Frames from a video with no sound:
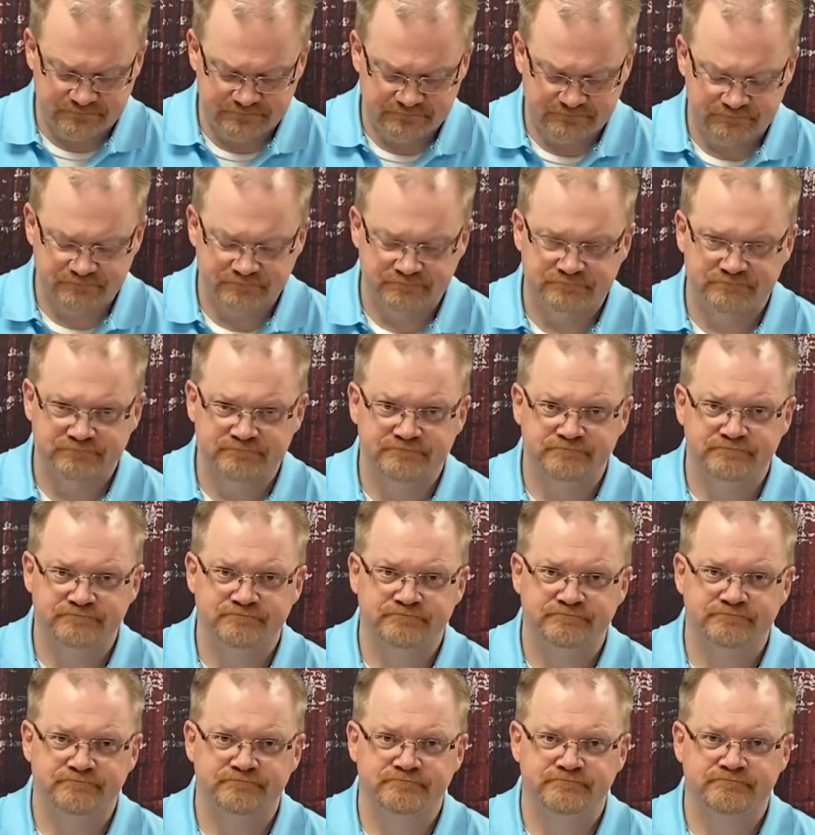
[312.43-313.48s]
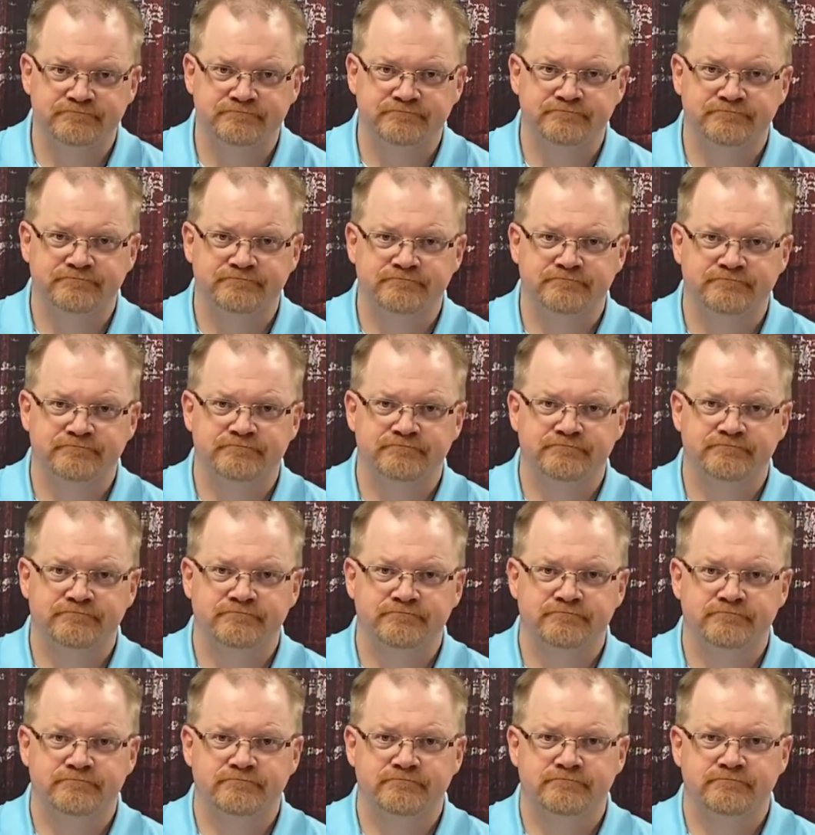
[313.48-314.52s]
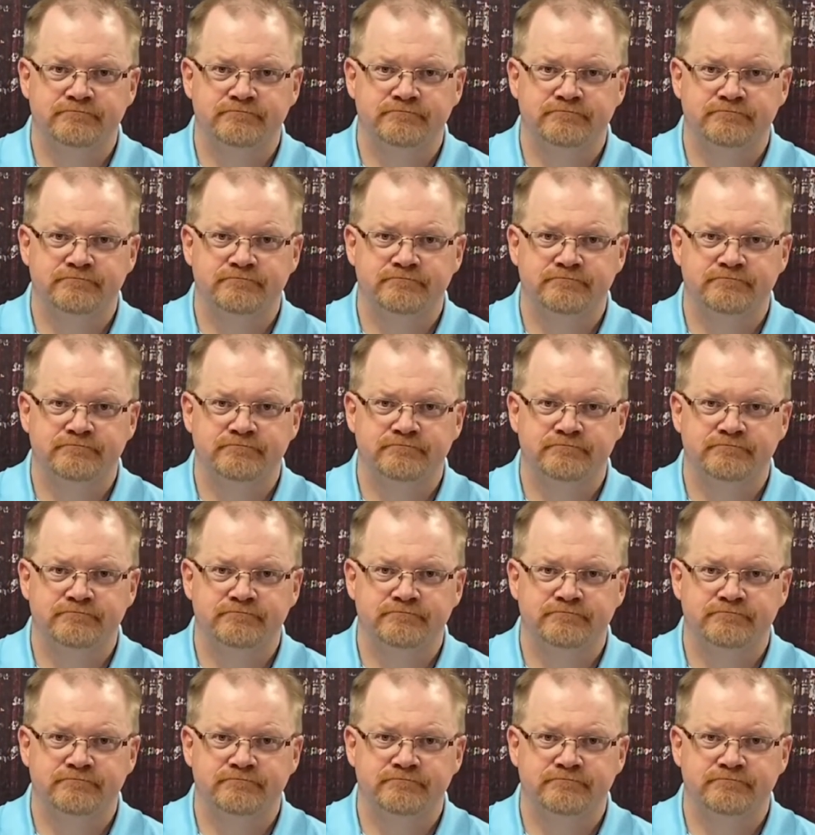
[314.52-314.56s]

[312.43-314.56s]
No one is speaking in this clip.